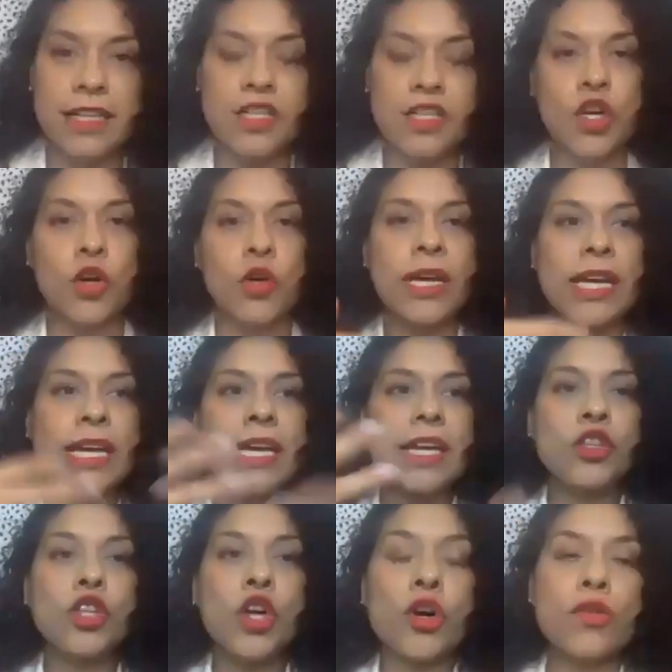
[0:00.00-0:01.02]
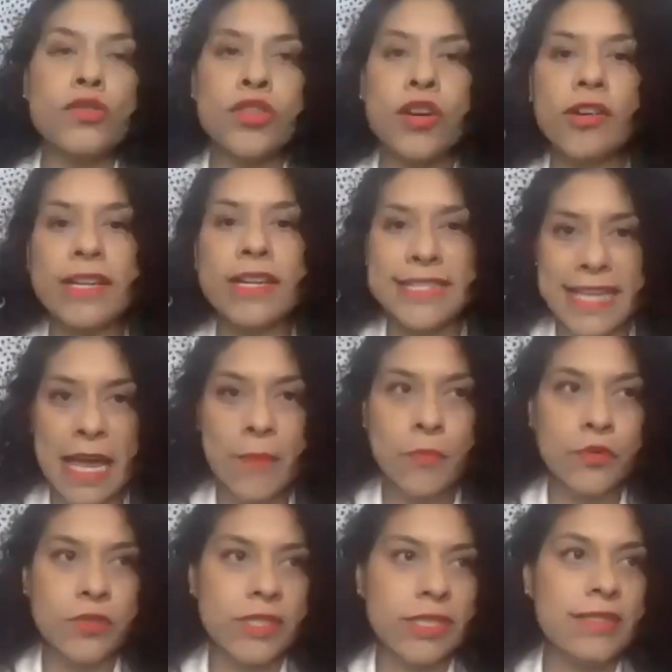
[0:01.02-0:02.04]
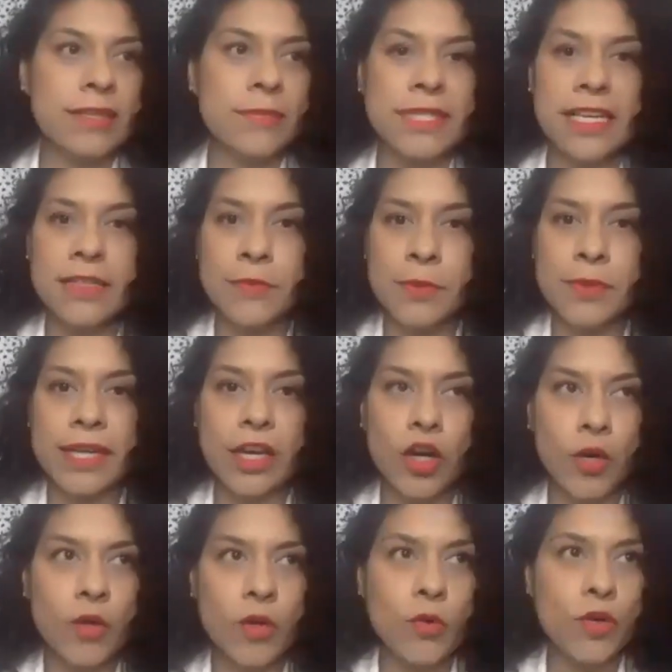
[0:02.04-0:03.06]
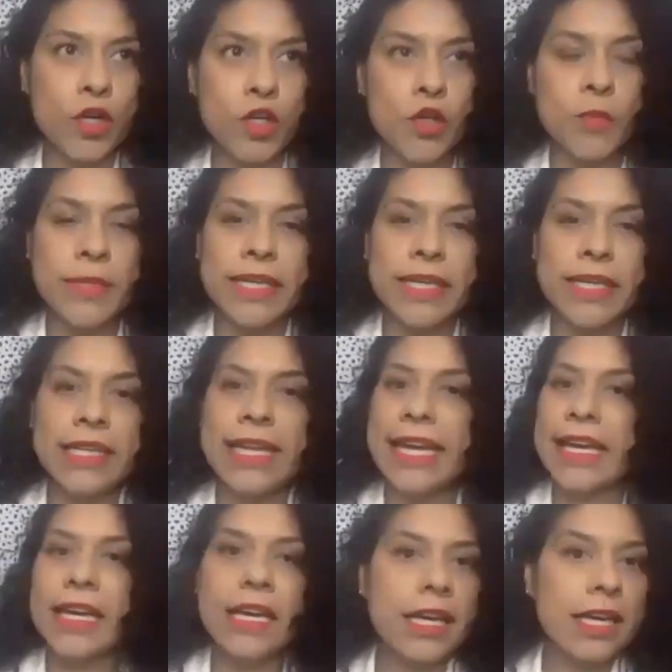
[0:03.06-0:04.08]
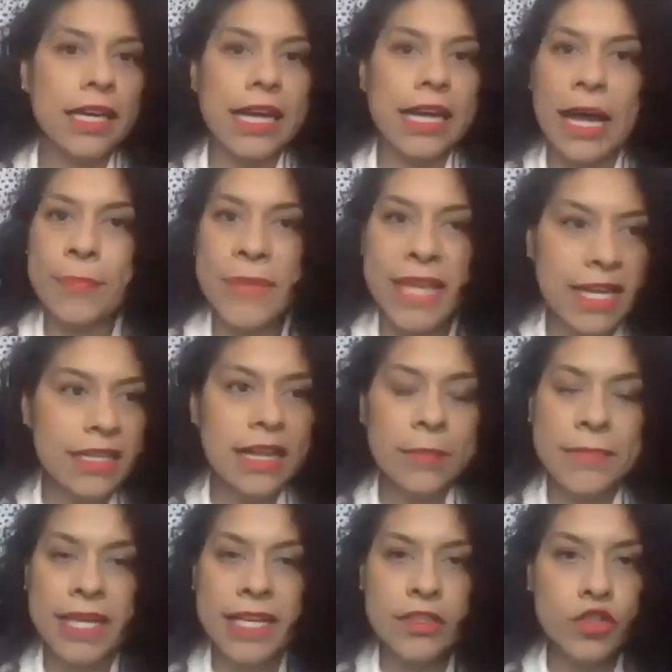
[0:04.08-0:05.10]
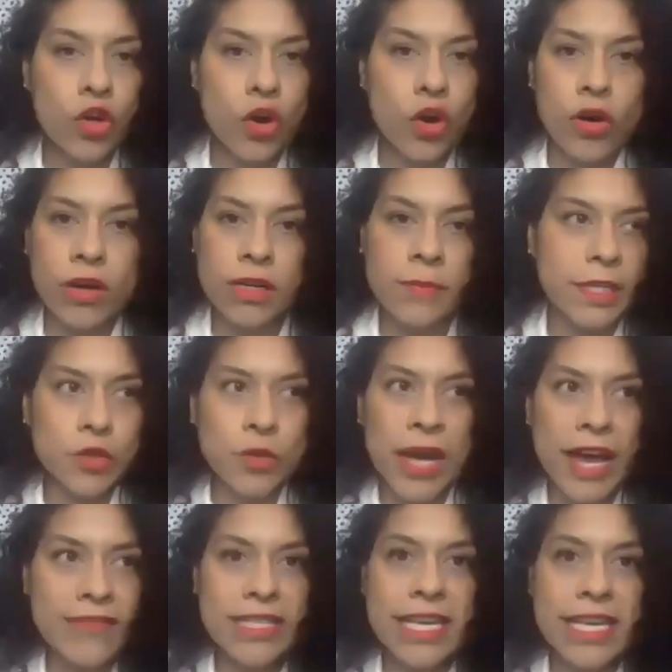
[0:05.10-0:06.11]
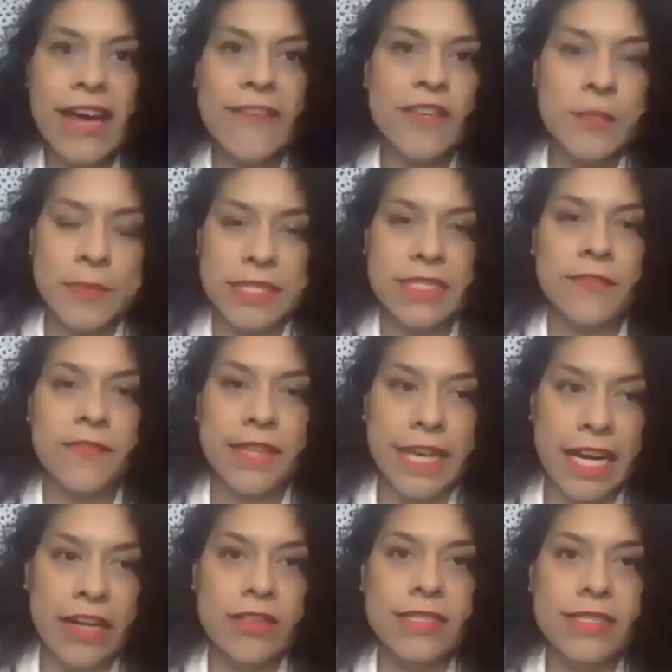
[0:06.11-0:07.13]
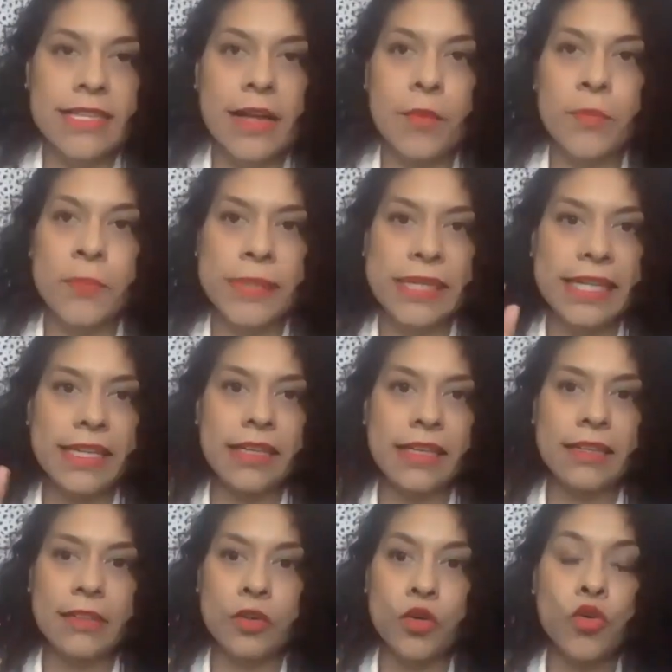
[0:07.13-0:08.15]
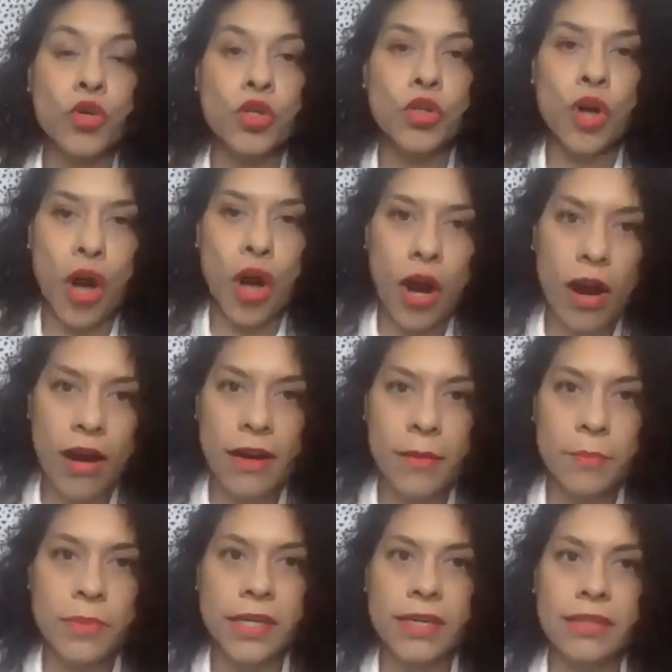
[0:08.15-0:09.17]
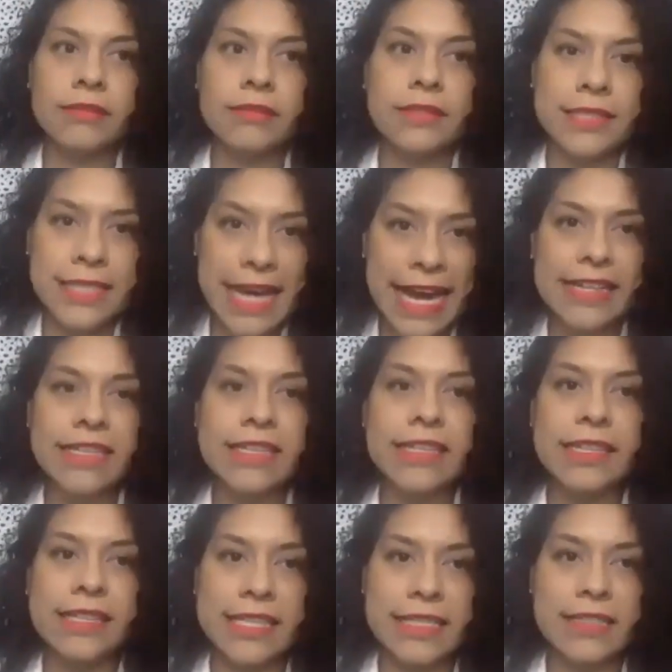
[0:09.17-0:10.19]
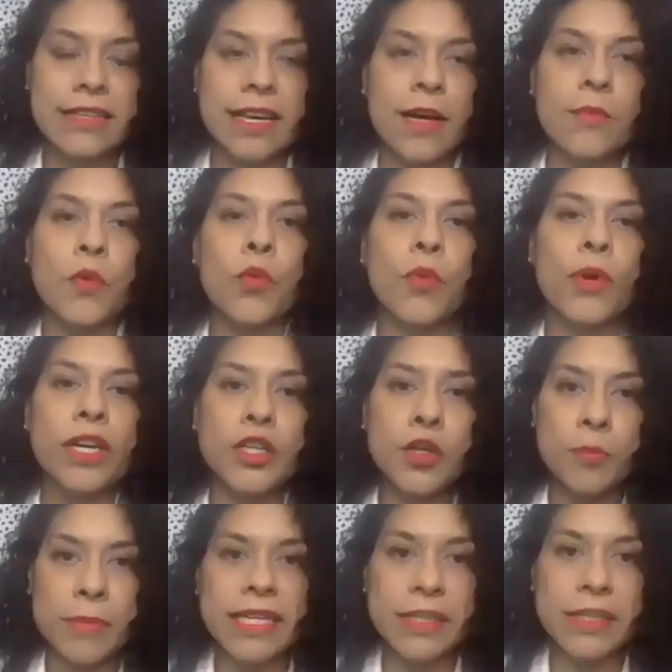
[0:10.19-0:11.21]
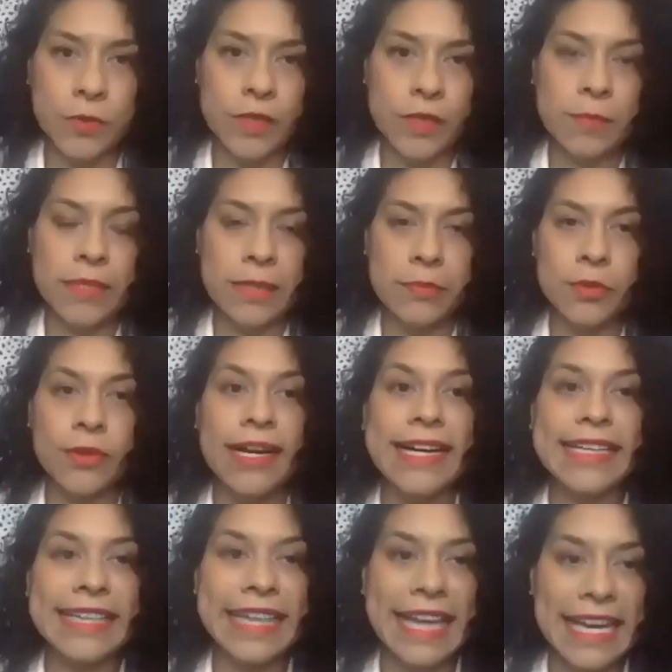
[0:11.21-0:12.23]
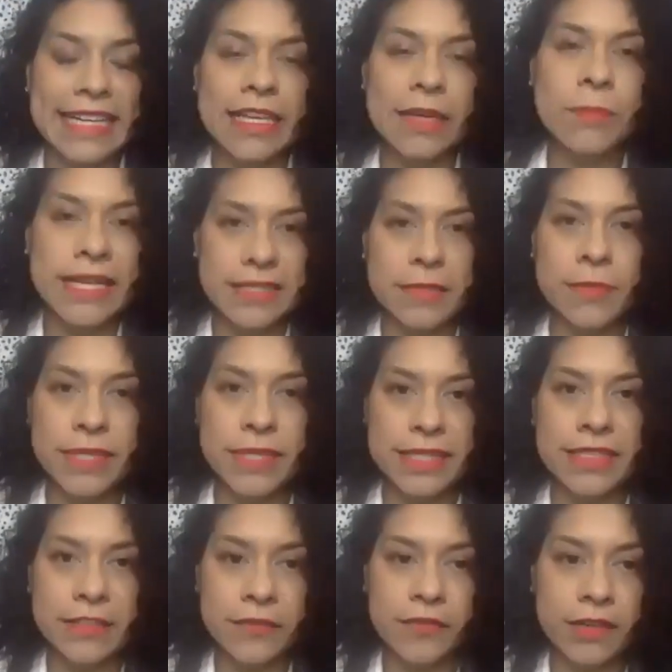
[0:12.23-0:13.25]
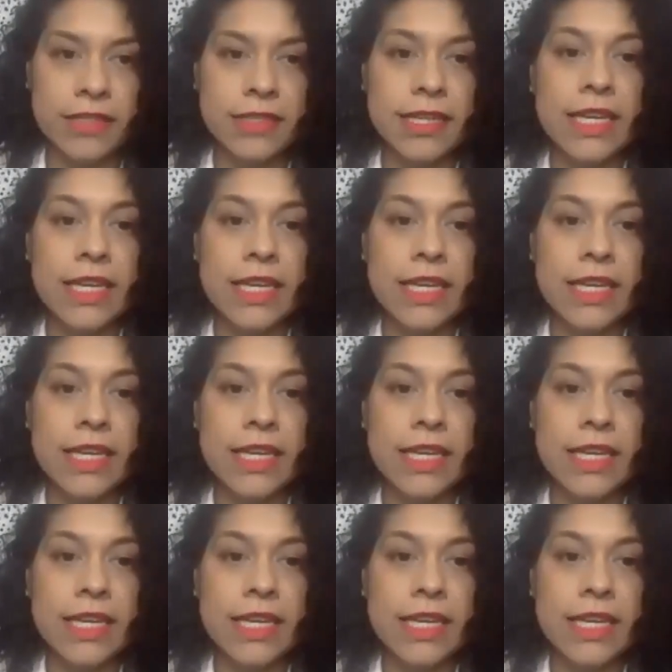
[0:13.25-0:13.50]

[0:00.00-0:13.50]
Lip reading: So those are examples, because sometimes people are like, oh, what do you mean? Like, I'm not talking about you have to have a specific hairstyle. Be who you are, but tidy this up when you're meeting with people. Again, it makes a big difference.